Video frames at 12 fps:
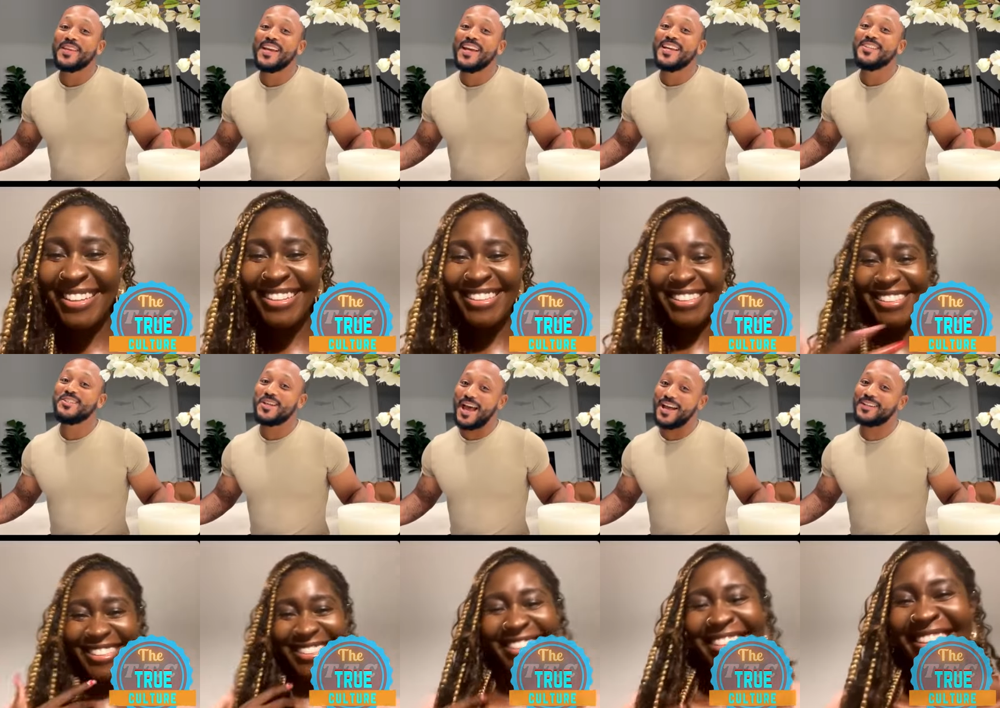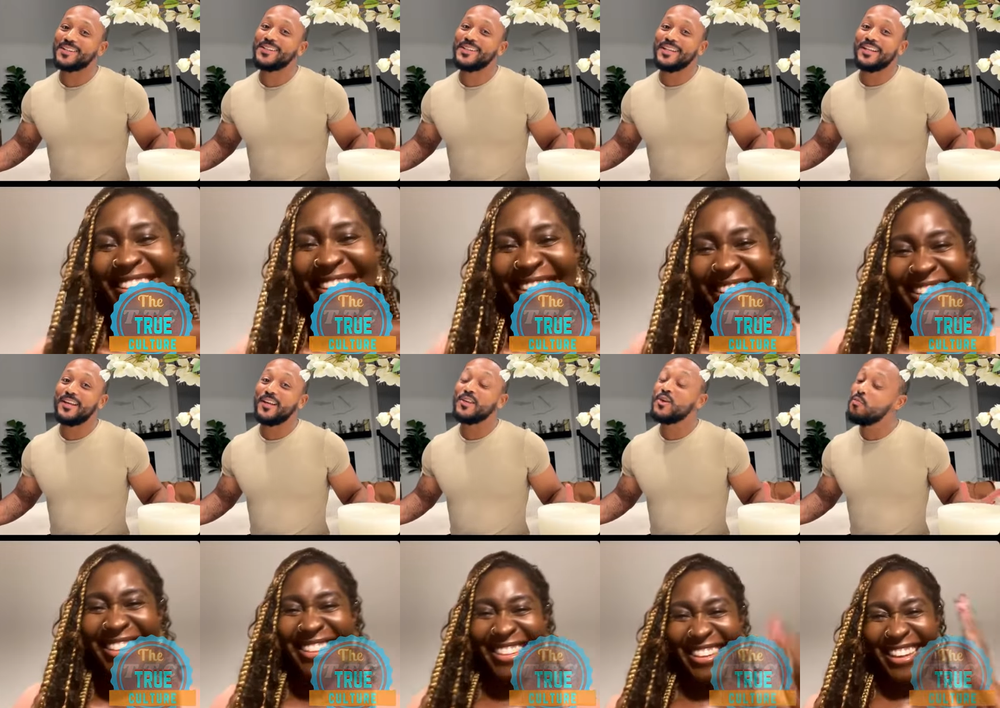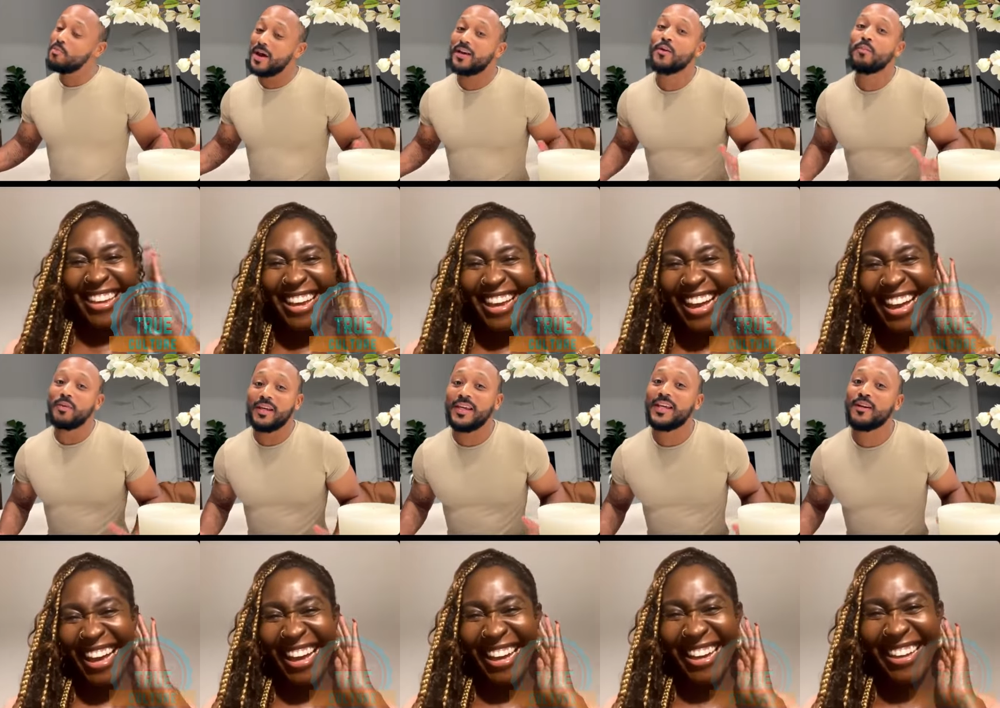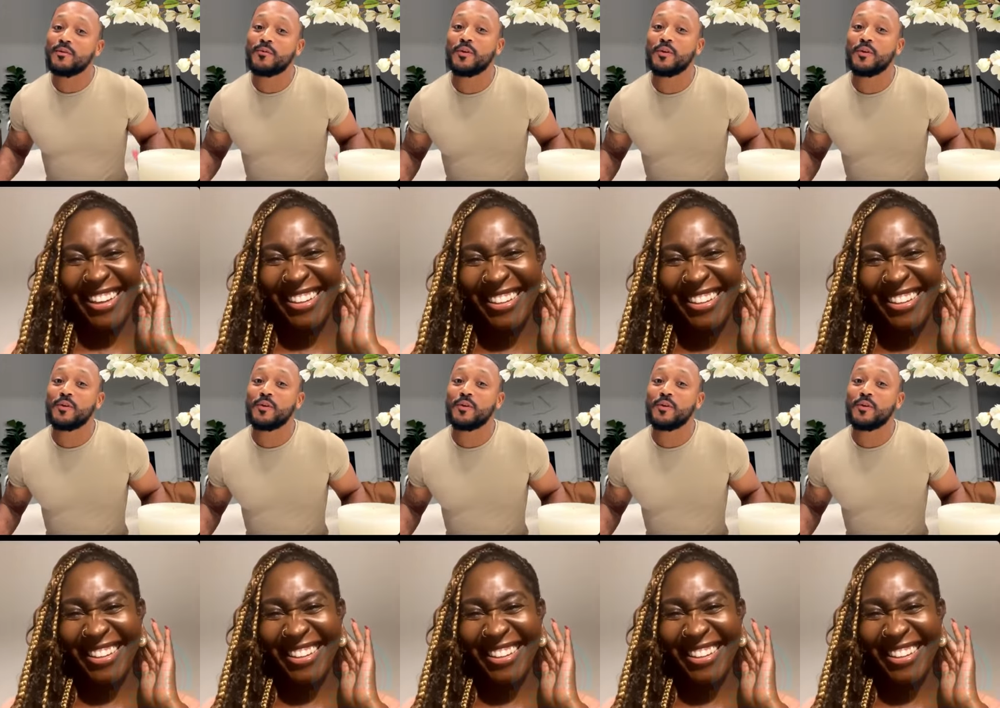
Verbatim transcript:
Speaker 1: Jacqueline. you better be here for